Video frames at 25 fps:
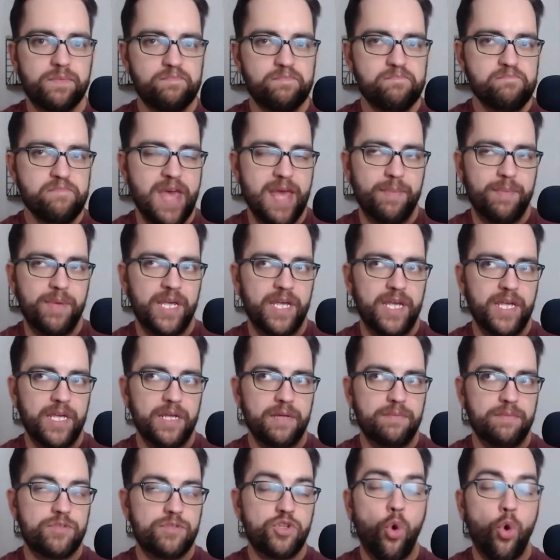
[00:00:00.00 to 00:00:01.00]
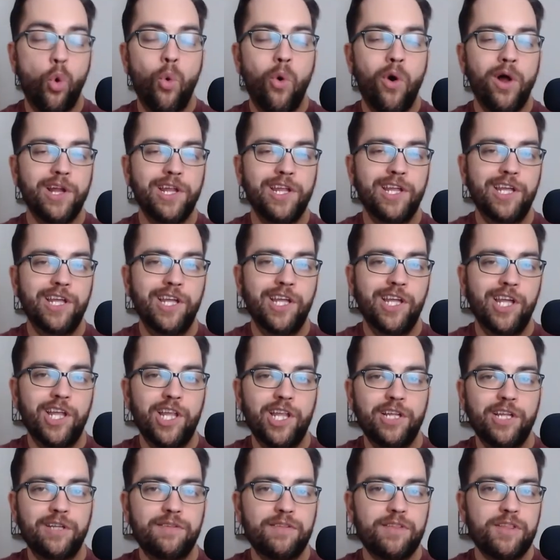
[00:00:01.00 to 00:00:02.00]
maybe
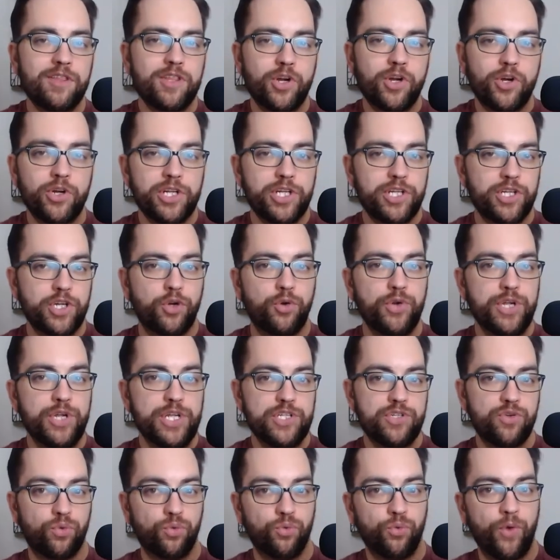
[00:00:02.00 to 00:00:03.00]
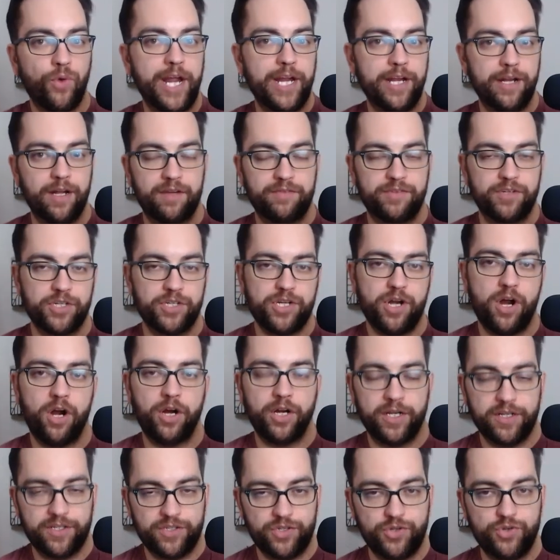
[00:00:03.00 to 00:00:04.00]
20, 30 degrees right of your
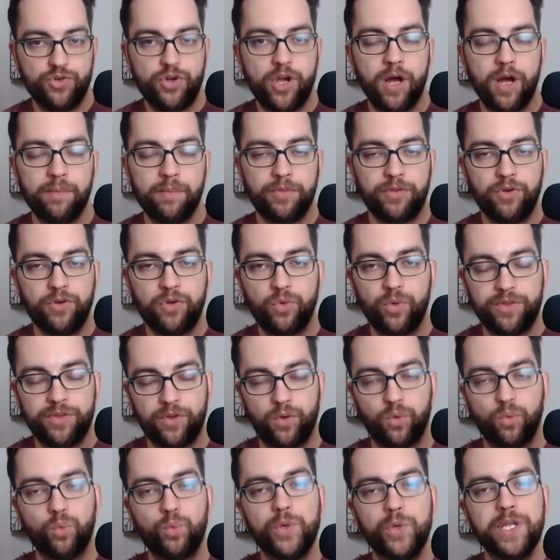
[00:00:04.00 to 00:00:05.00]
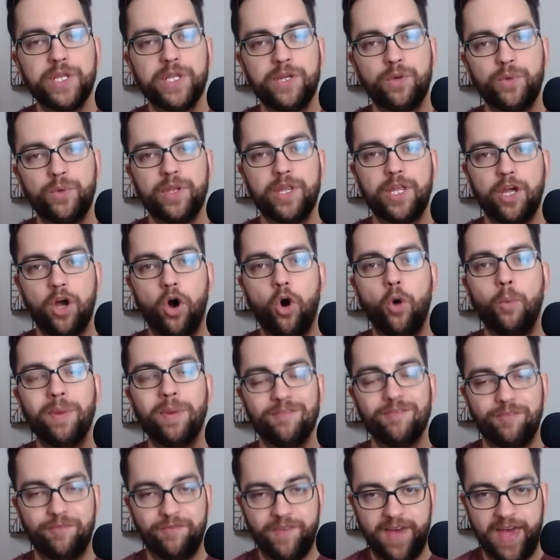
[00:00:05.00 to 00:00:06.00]
target. So you come through with a really, really
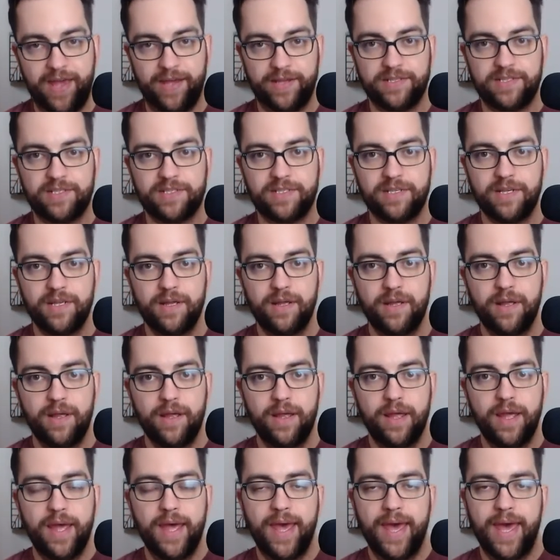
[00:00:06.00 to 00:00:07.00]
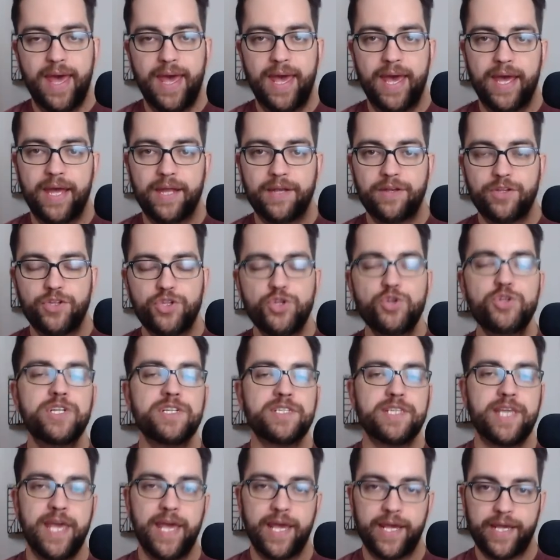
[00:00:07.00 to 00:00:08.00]
open face, and you
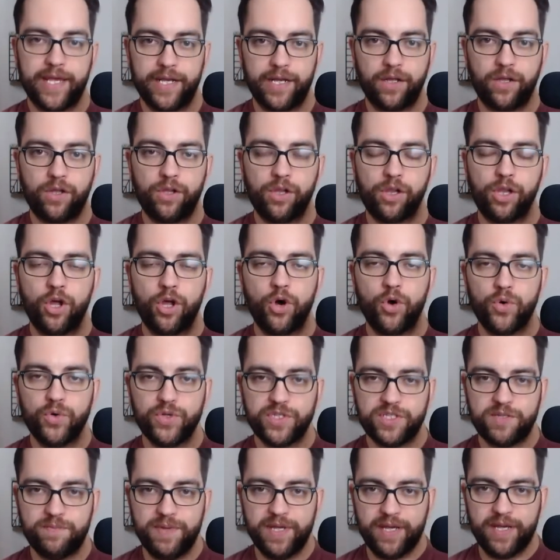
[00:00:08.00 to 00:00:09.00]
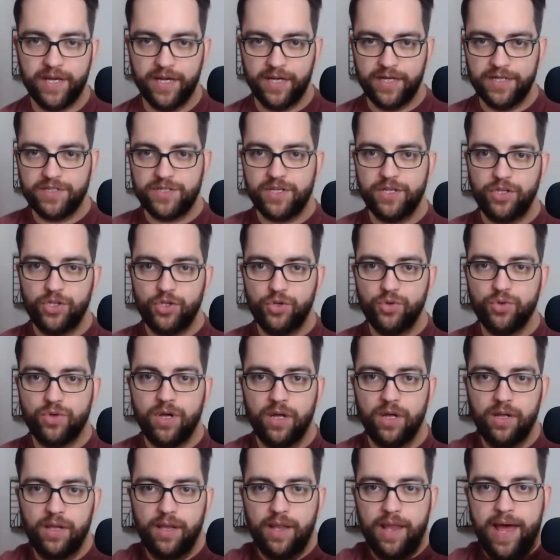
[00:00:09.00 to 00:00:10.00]
just can't get it closed because you
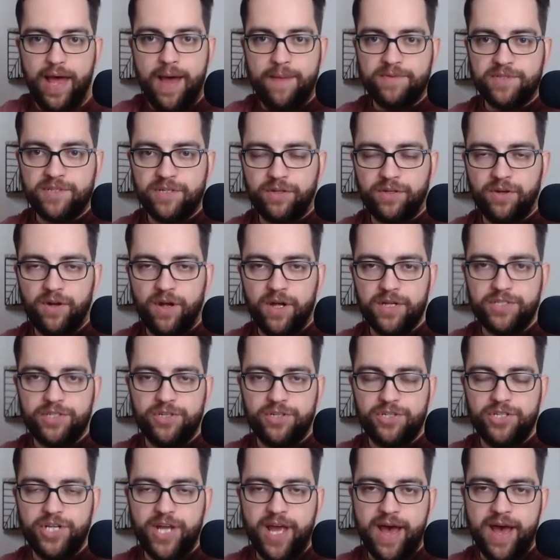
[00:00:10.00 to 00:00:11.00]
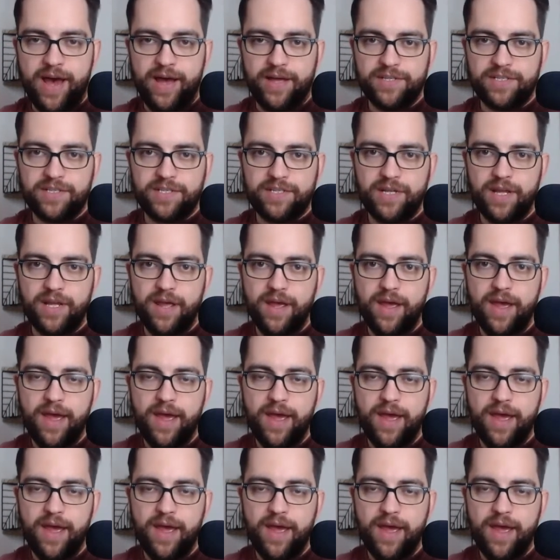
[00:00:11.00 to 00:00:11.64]
collapsed across your chest,